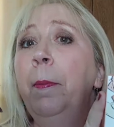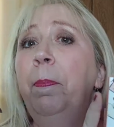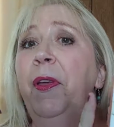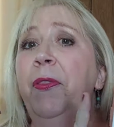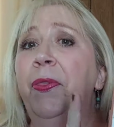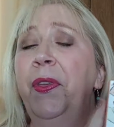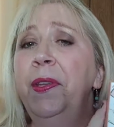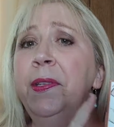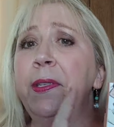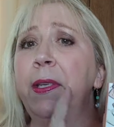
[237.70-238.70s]
But
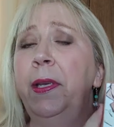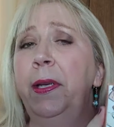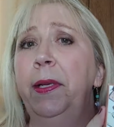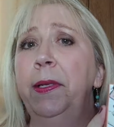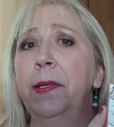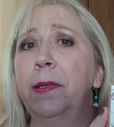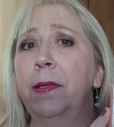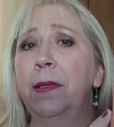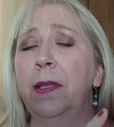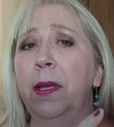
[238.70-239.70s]
this is the